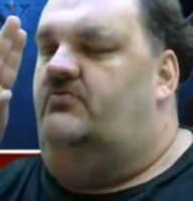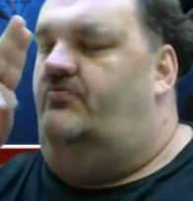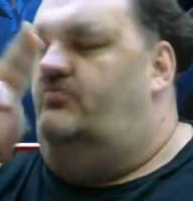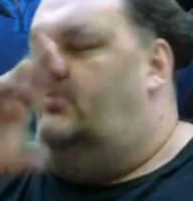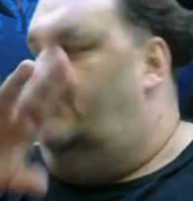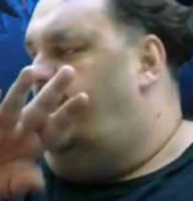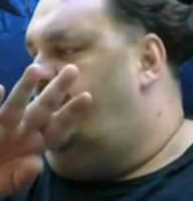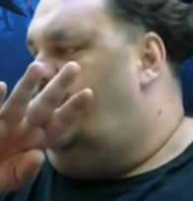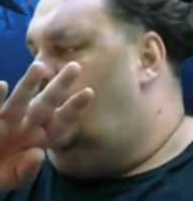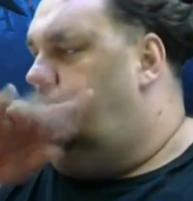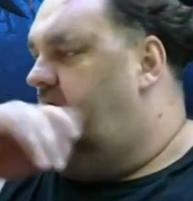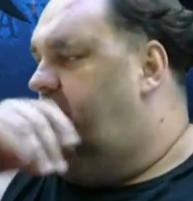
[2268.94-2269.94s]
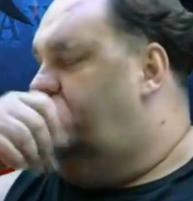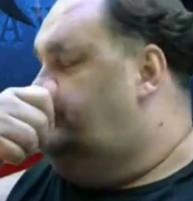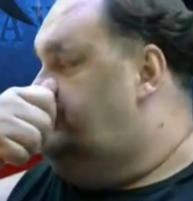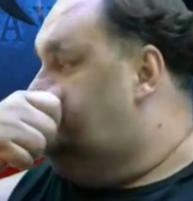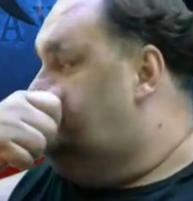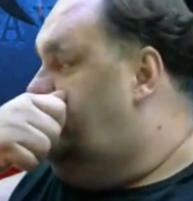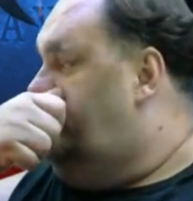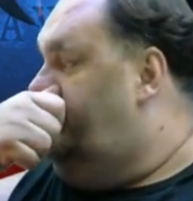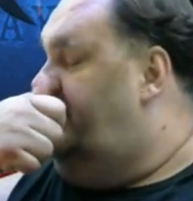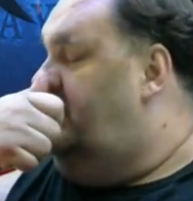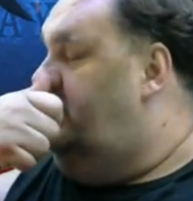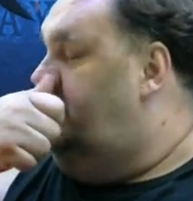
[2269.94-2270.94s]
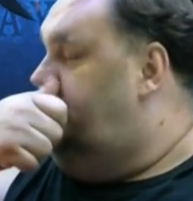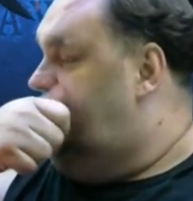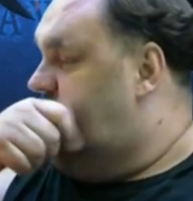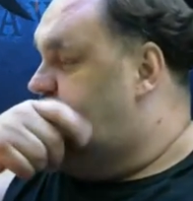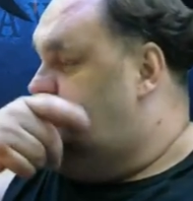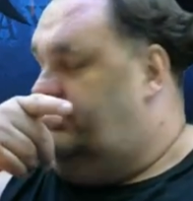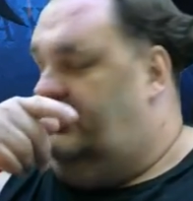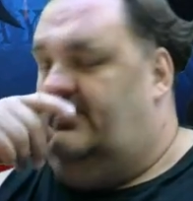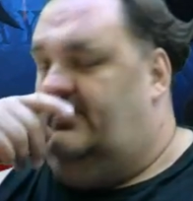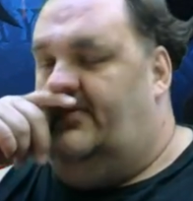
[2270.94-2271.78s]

number 4. It just came out yesterday.